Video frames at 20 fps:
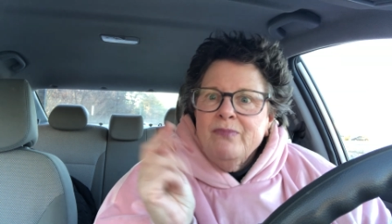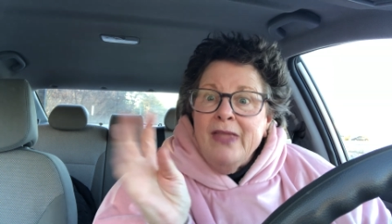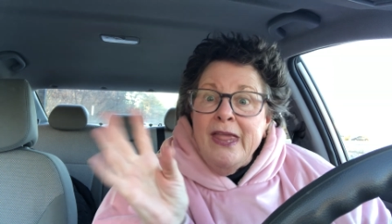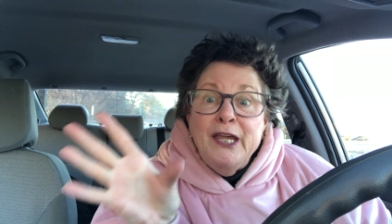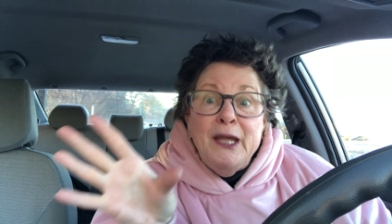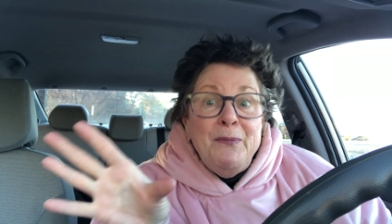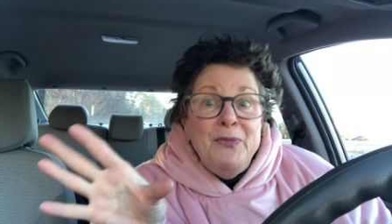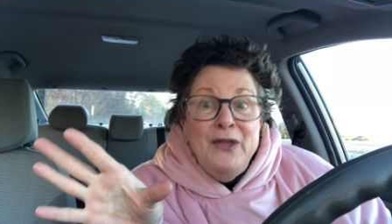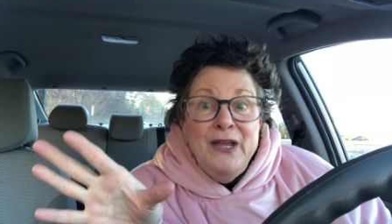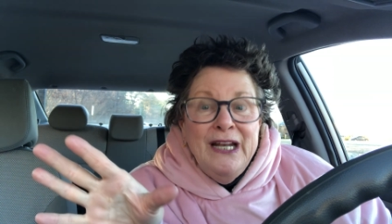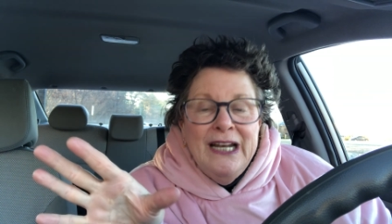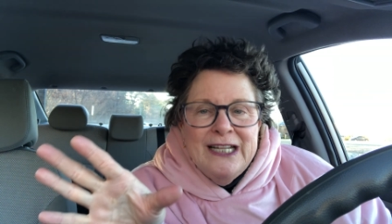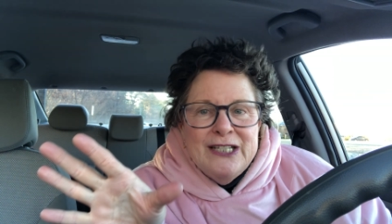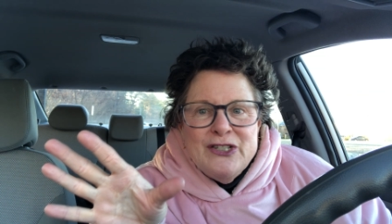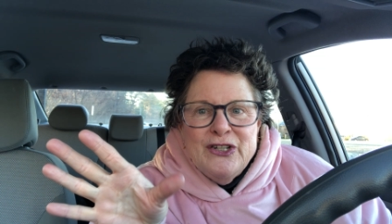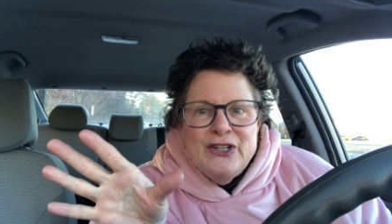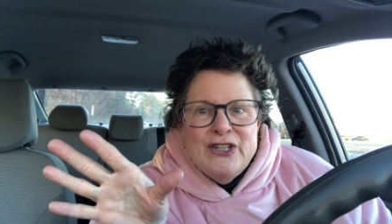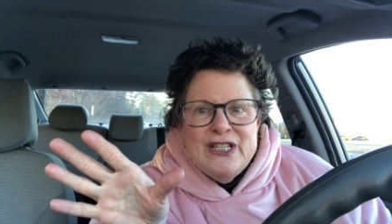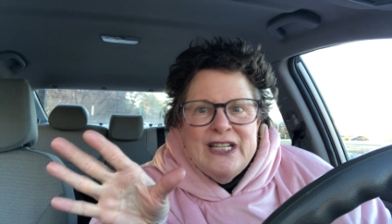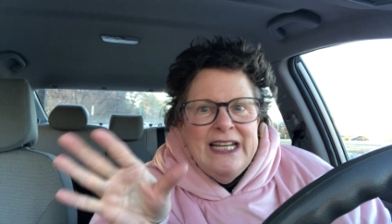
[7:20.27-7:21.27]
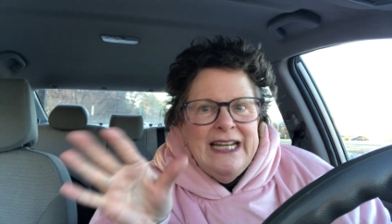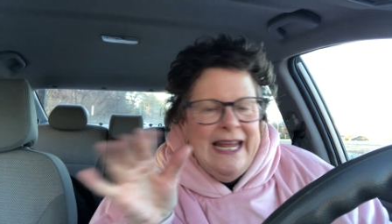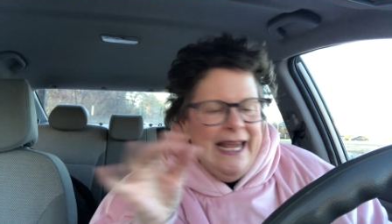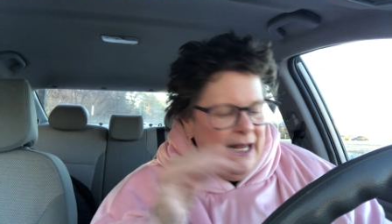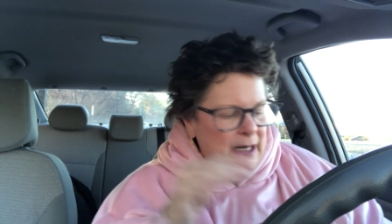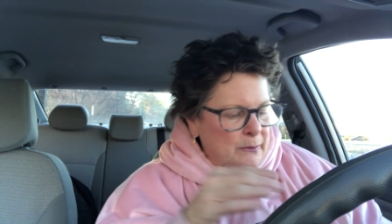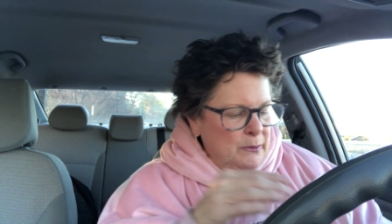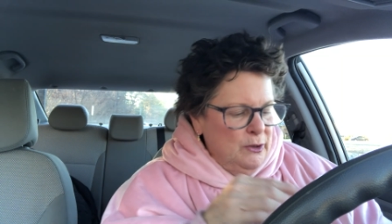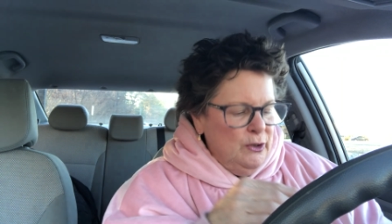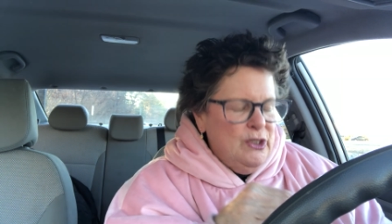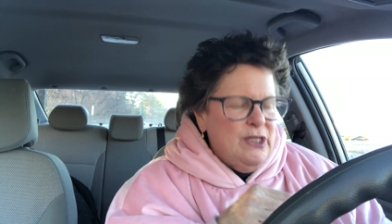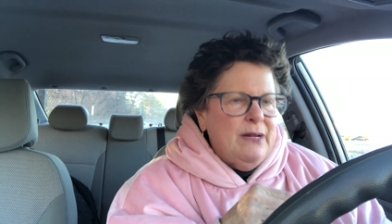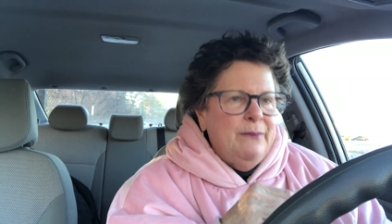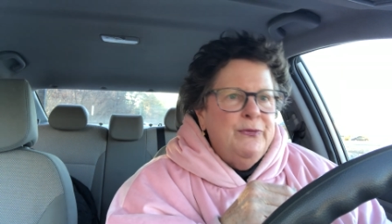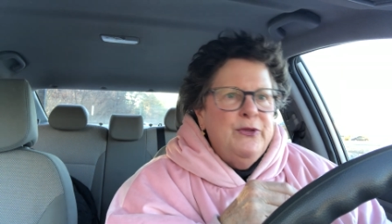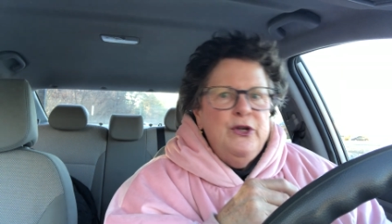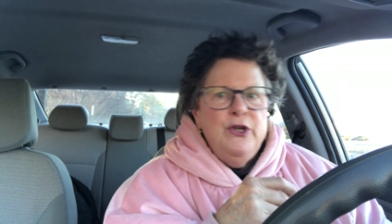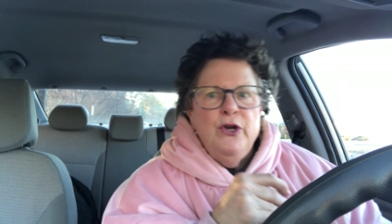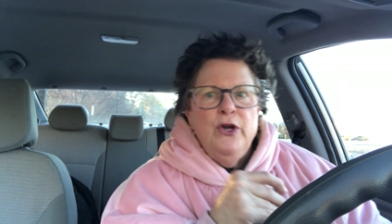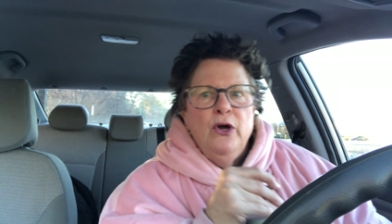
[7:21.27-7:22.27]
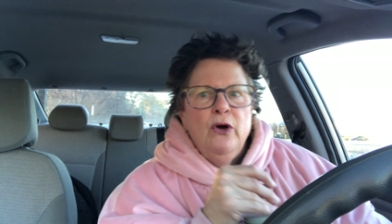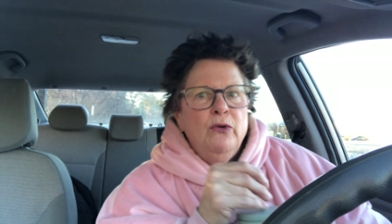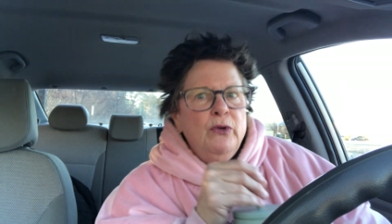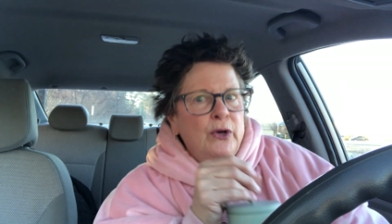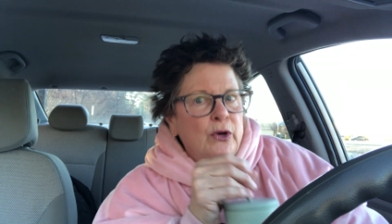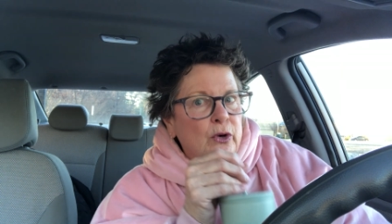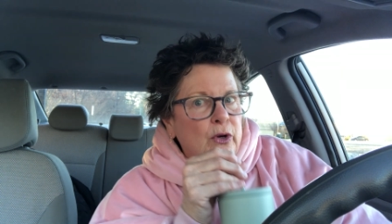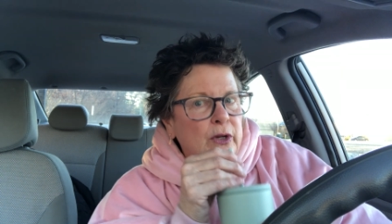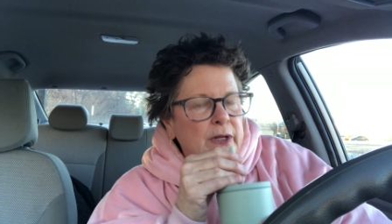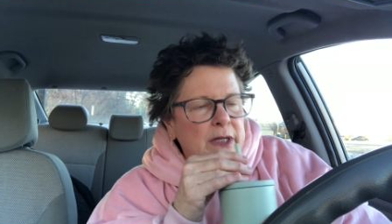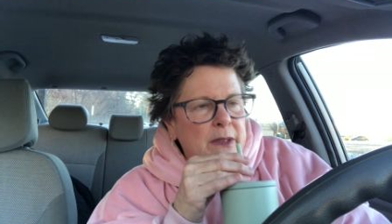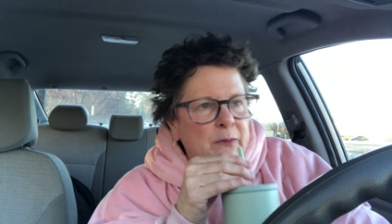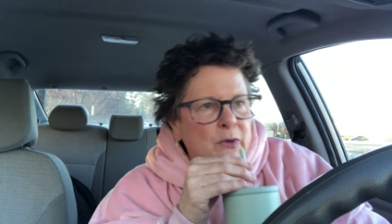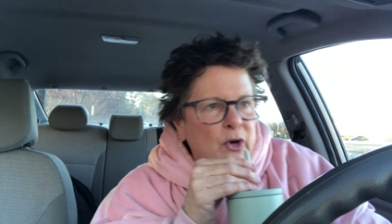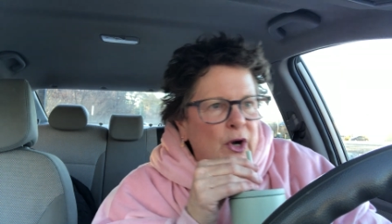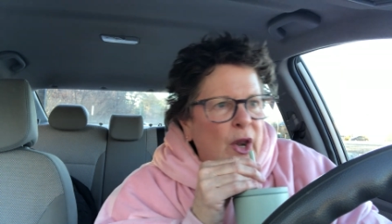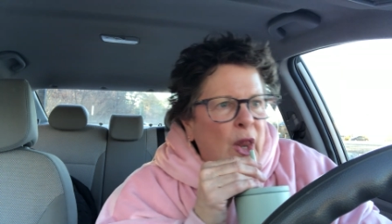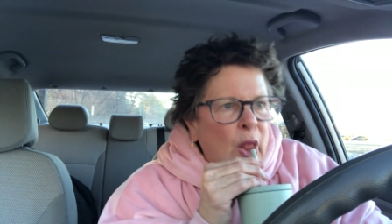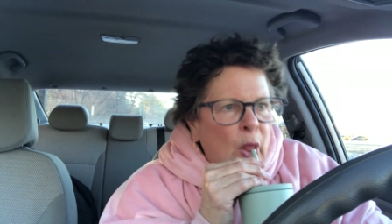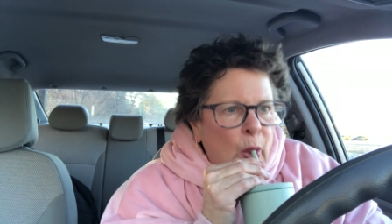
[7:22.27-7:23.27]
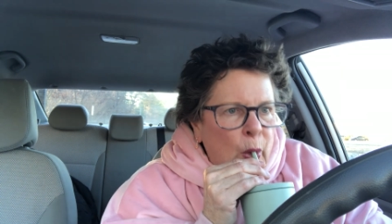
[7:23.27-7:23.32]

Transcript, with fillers: I kept thinking I was going to see an animal or something, you know, early in the morning.